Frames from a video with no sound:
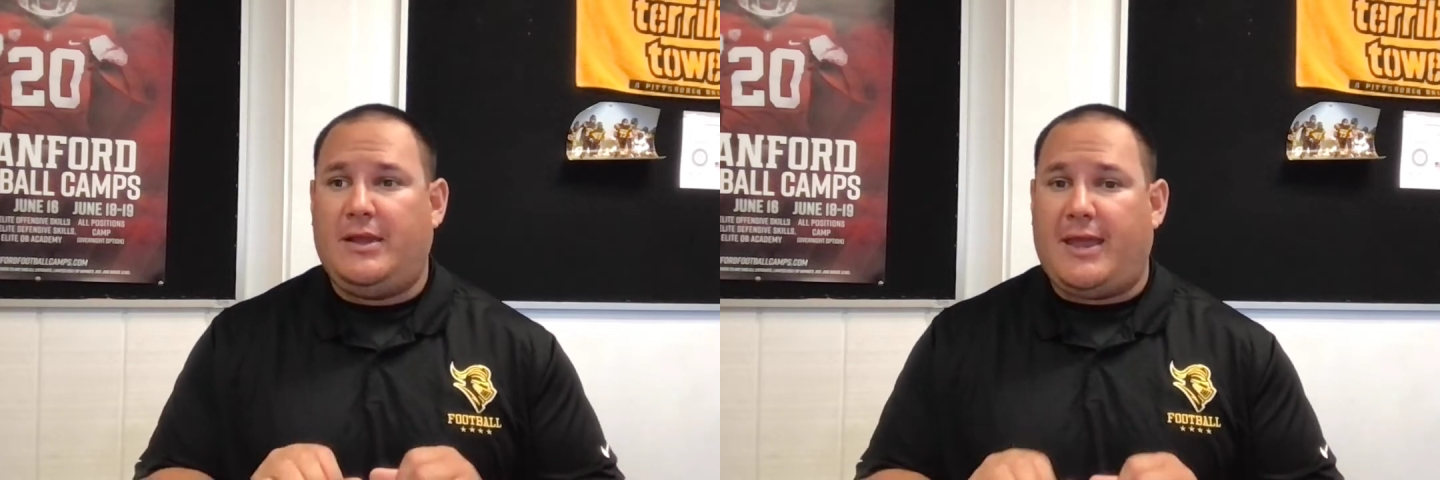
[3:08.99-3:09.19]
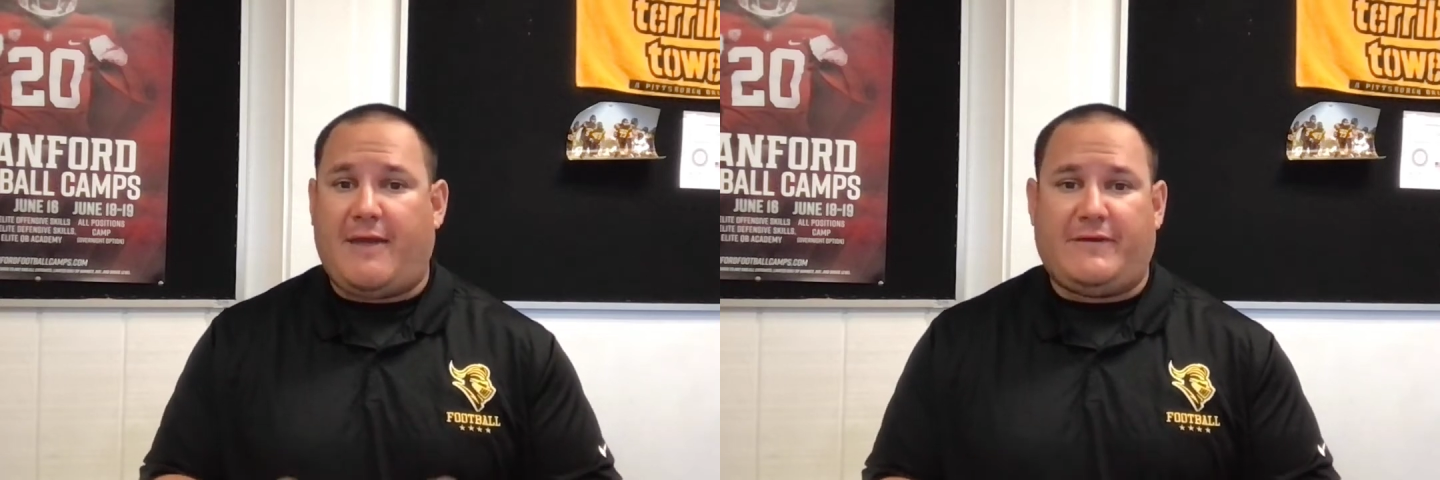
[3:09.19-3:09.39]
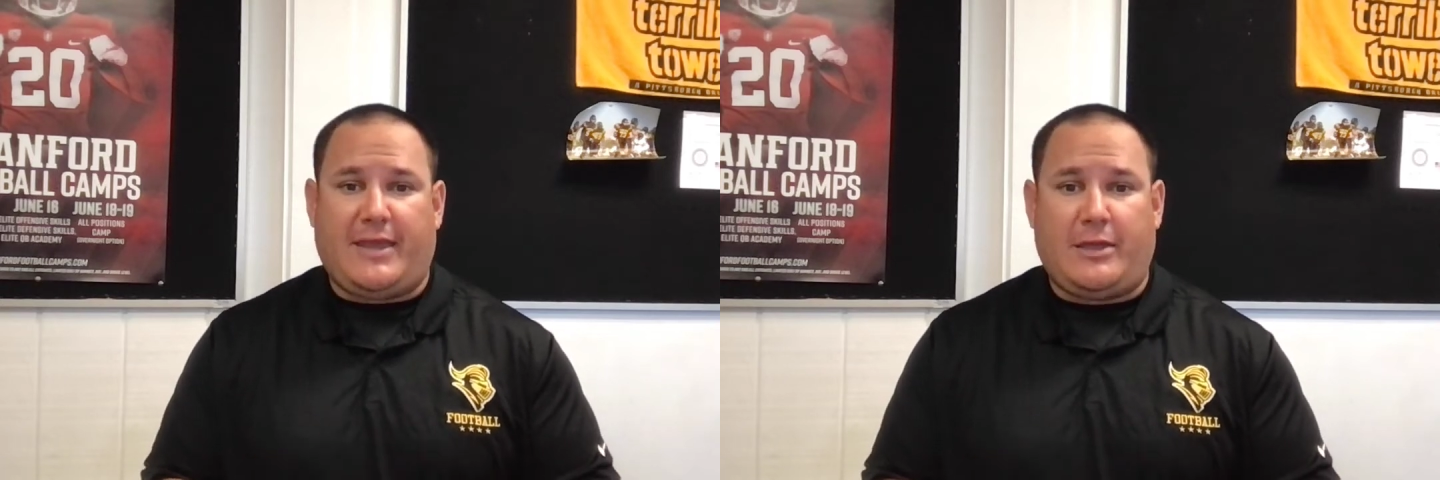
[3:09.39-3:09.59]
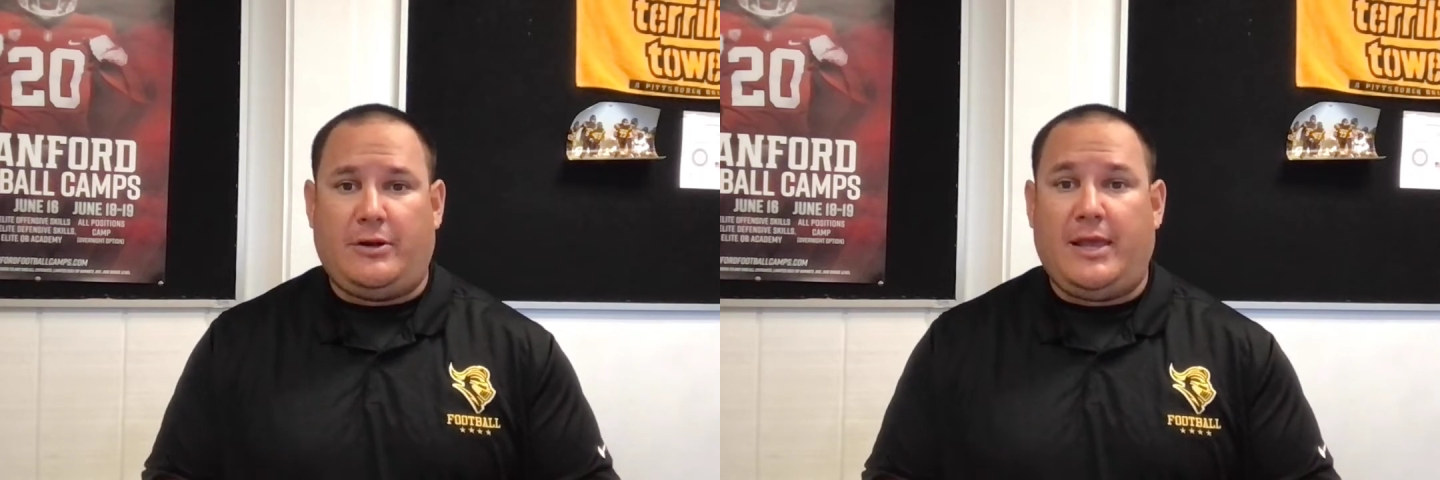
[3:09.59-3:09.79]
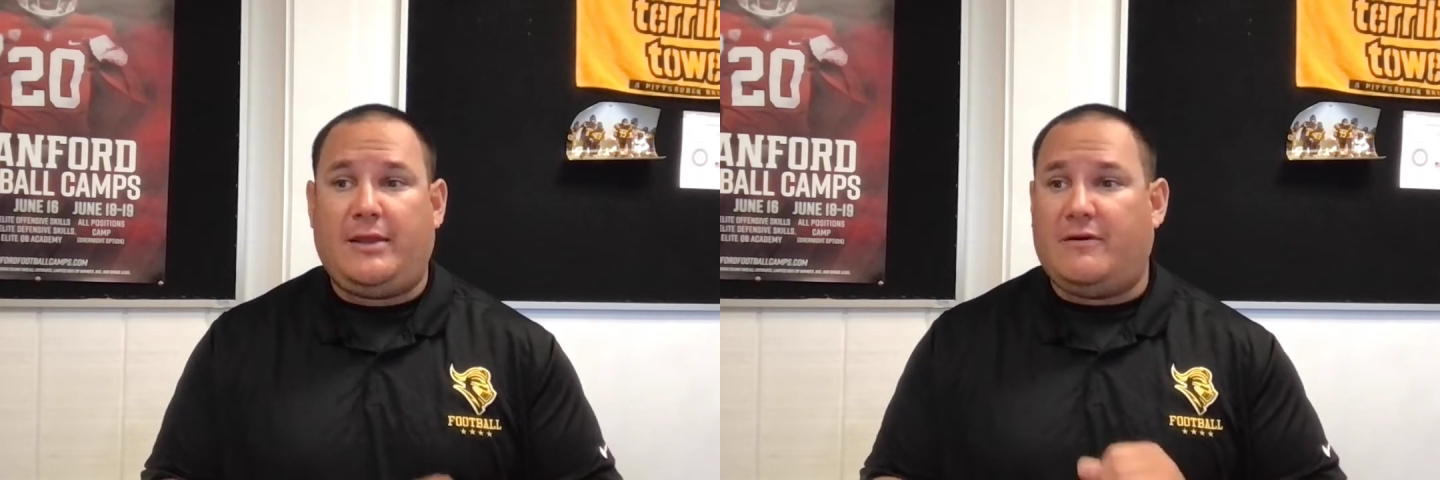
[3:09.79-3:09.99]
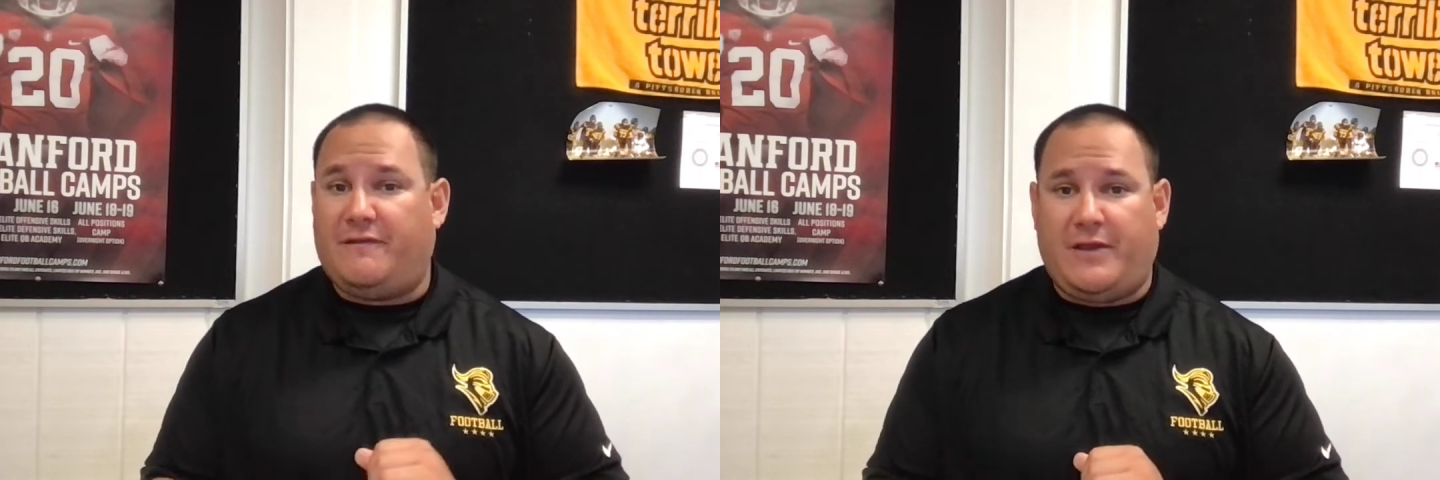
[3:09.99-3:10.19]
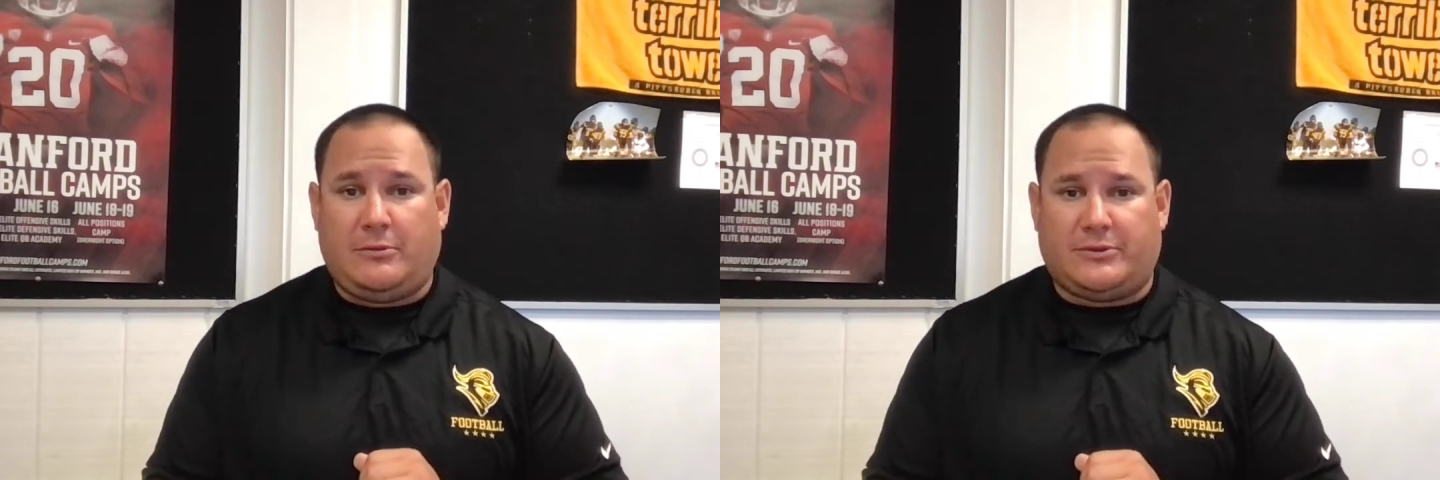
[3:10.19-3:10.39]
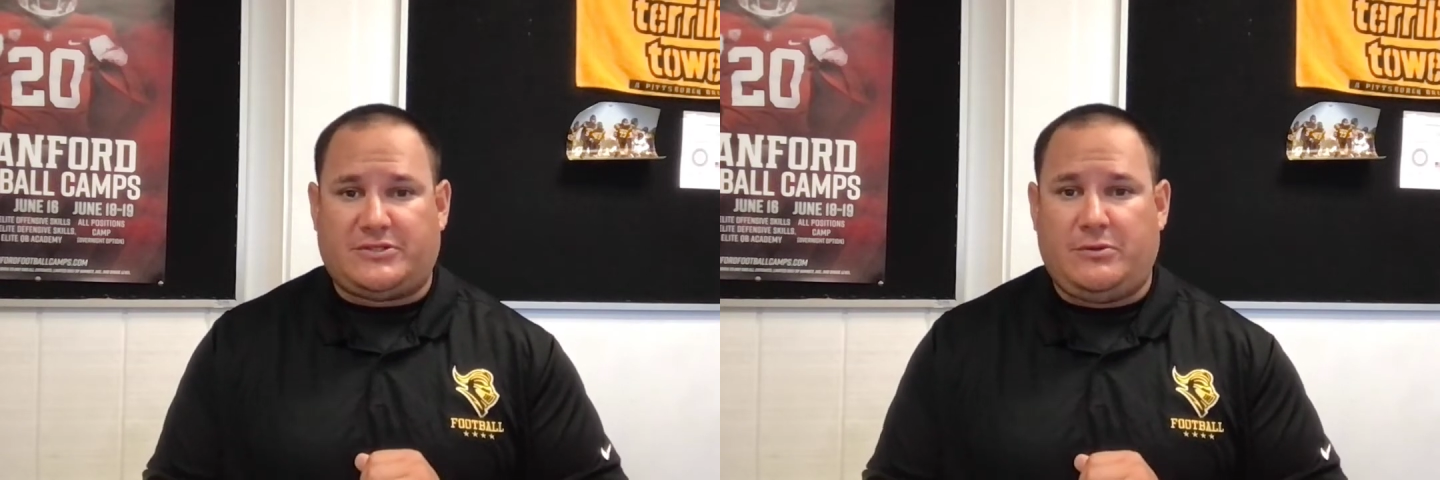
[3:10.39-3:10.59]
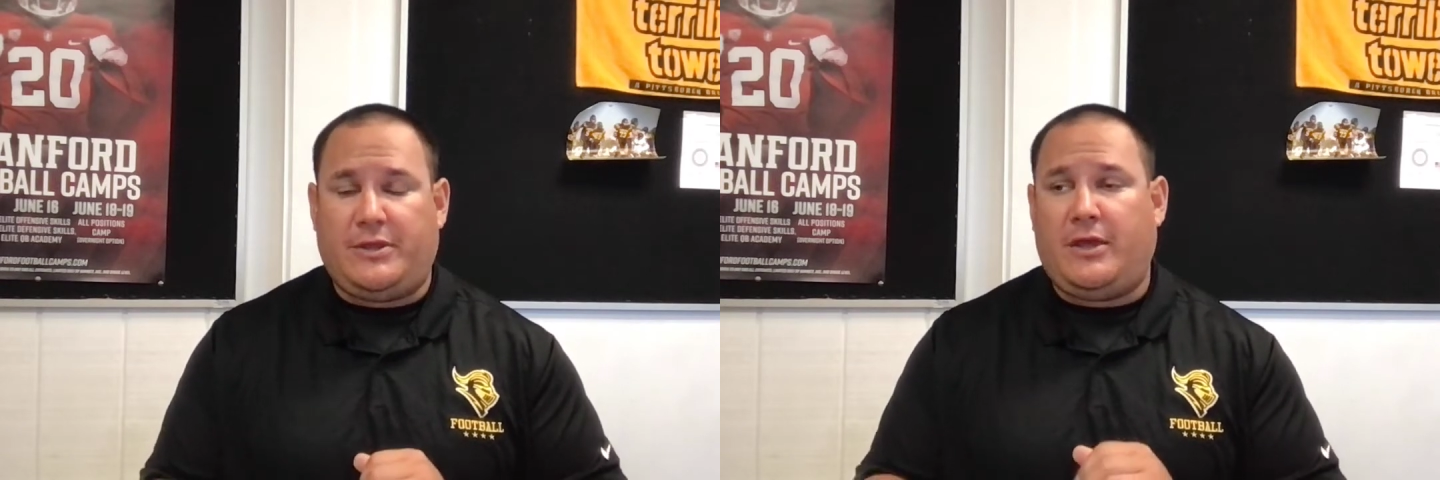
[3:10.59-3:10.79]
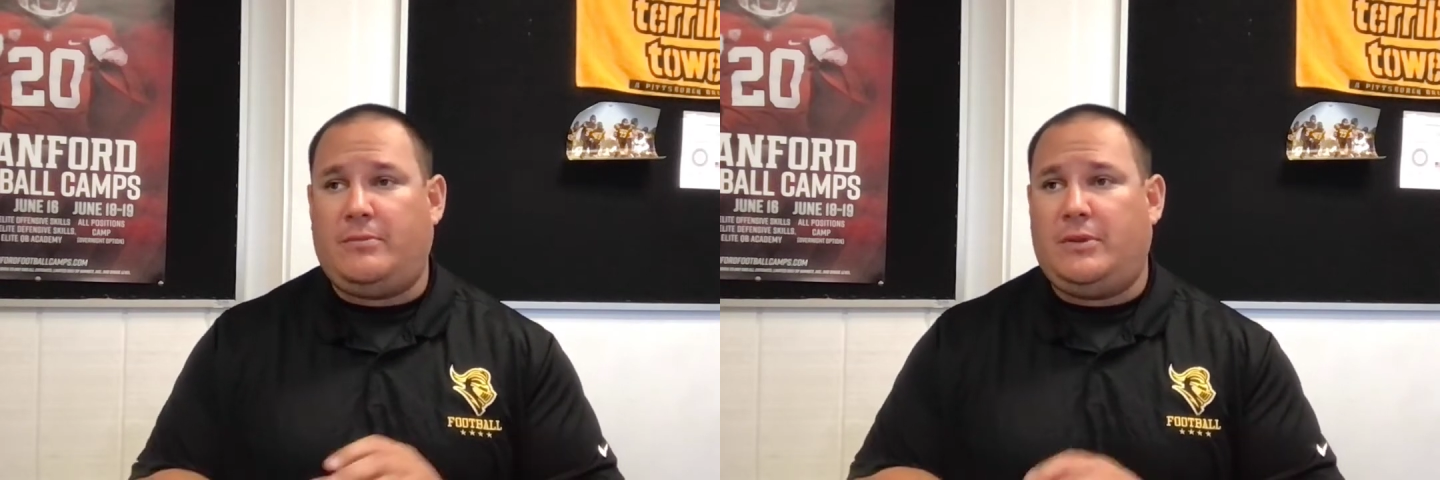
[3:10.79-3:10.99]
having internet available to
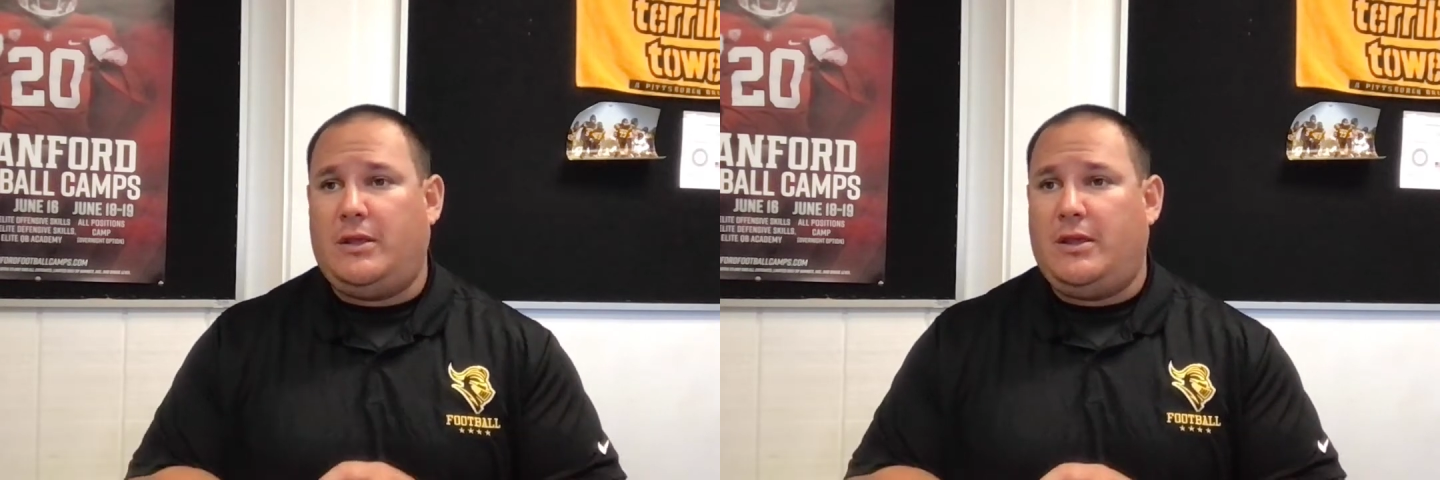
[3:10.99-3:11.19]
them,